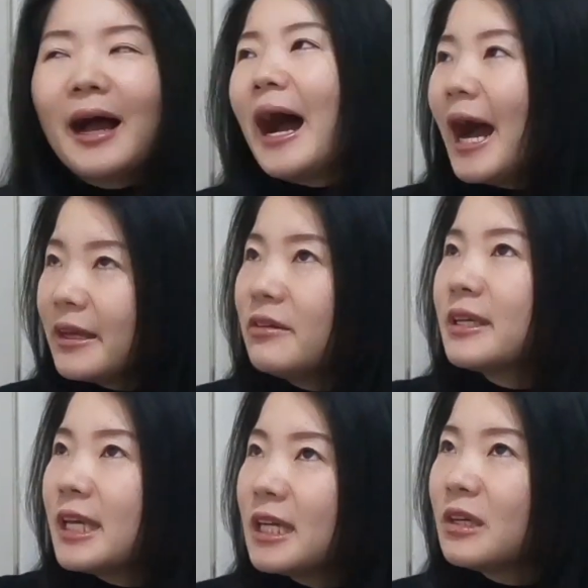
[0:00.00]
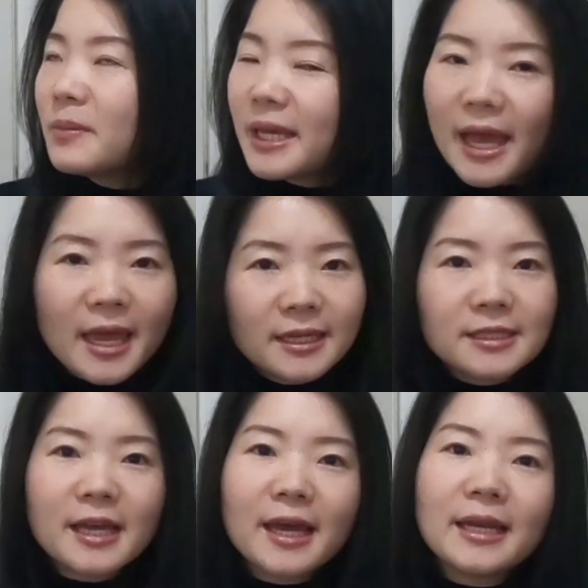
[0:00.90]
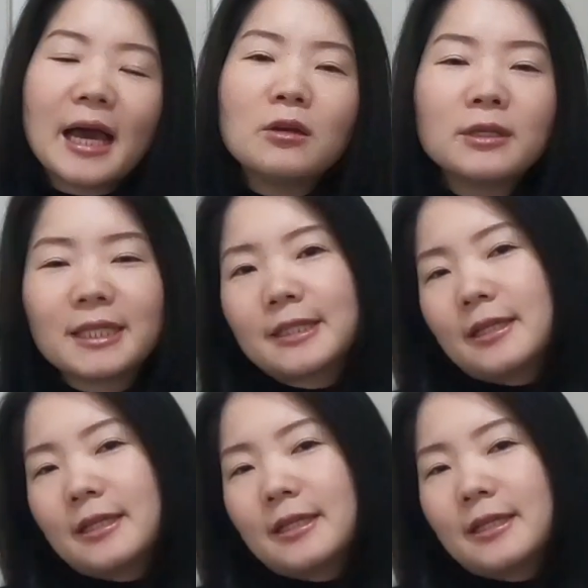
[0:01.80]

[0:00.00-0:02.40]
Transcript: Are you kidding me? And then I look